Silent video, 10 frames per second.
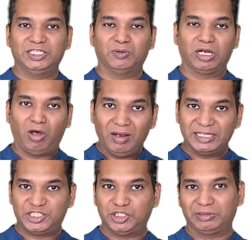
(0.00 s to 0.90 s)
your
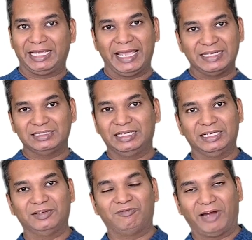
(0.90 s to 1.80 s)
knowledge you gained
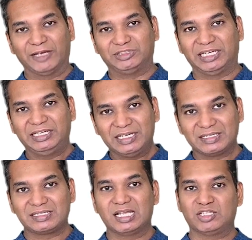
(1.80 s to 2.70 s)
in 5, 10
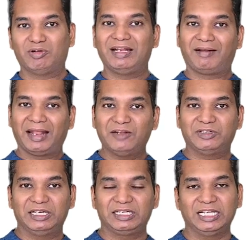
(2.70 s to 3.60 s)
years is really
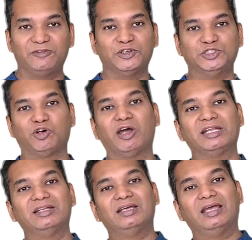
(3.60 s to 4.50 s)
relevant if you
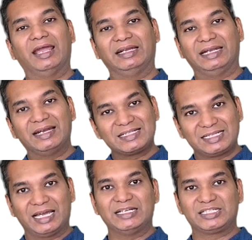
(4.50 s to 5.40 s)
join a data
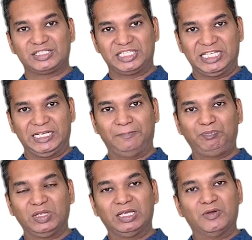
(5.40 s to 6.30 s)
science
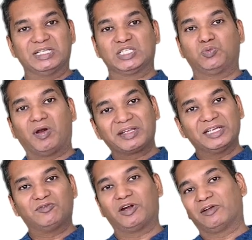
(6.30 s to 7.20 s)
team which is
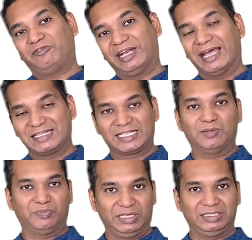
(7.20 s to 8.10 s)
working for a finance
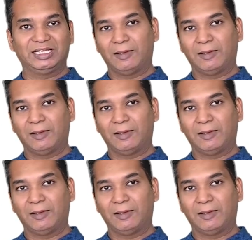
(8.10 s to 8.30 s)
company,